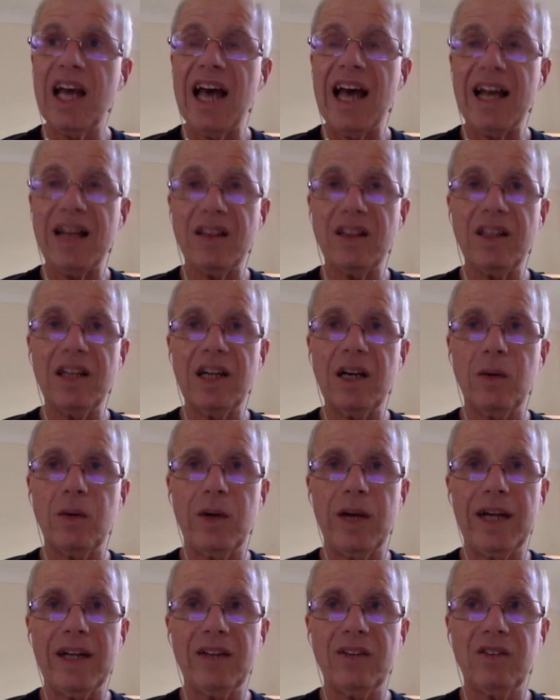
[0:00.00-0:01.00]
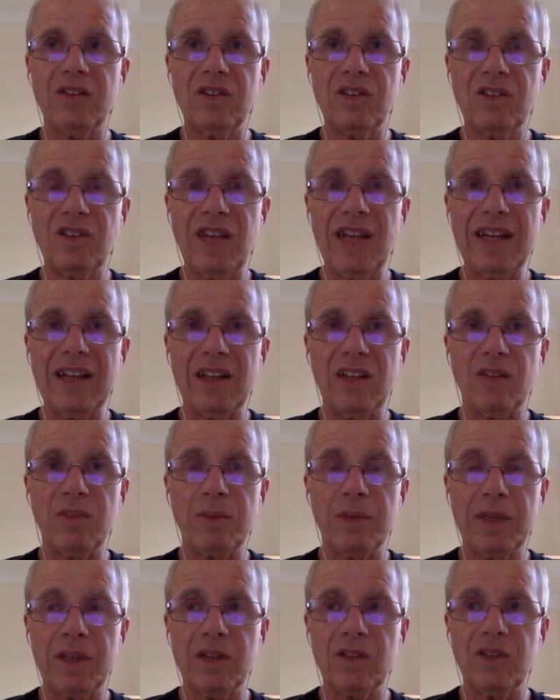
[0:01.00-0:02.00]
at their age to say this,
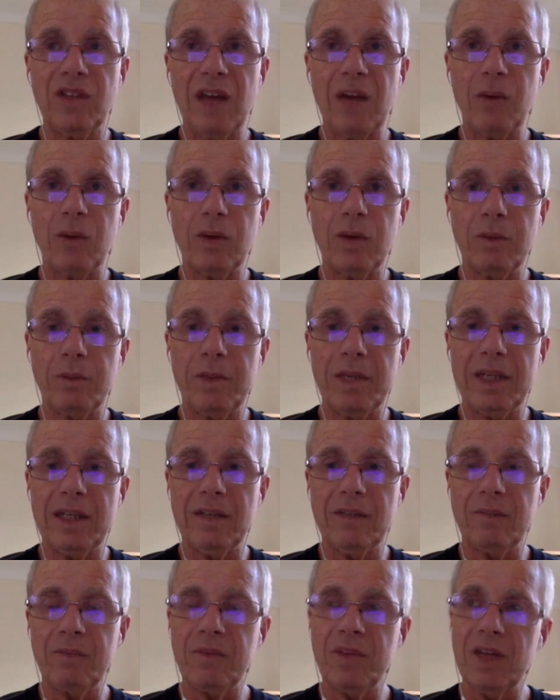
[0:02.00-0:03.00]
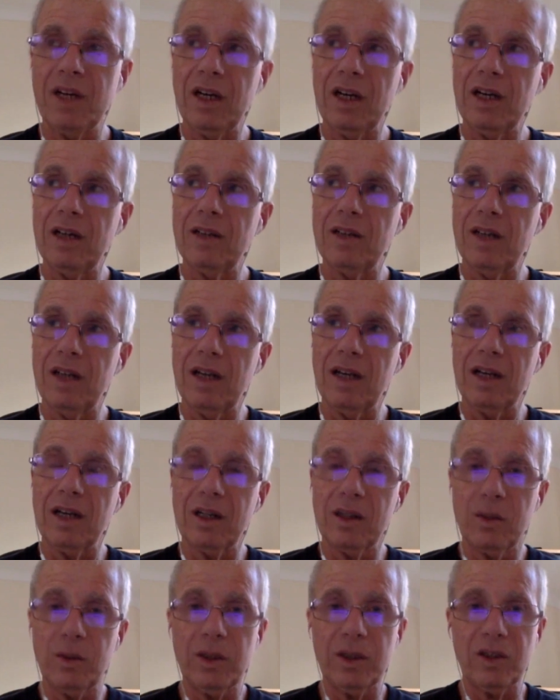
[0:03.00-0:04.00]
because that would have been a
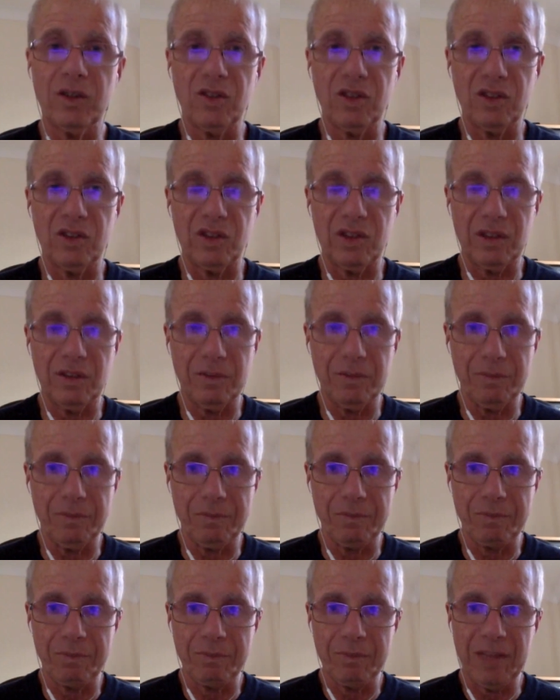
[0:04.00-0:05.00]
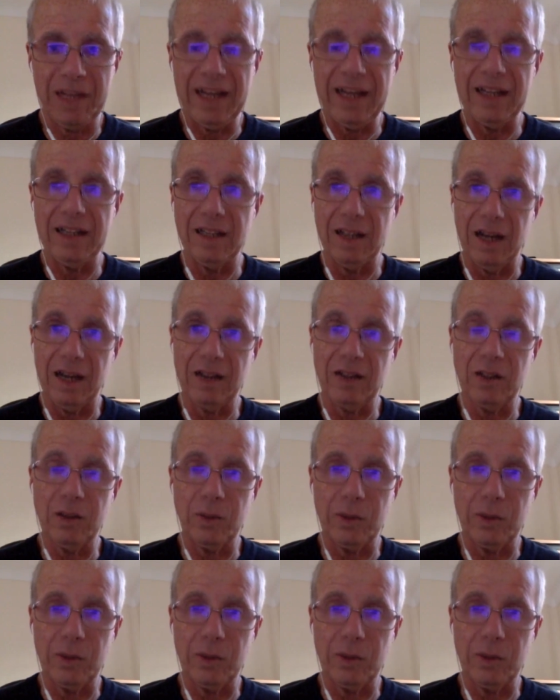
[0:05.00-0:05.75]
career decision. And not a good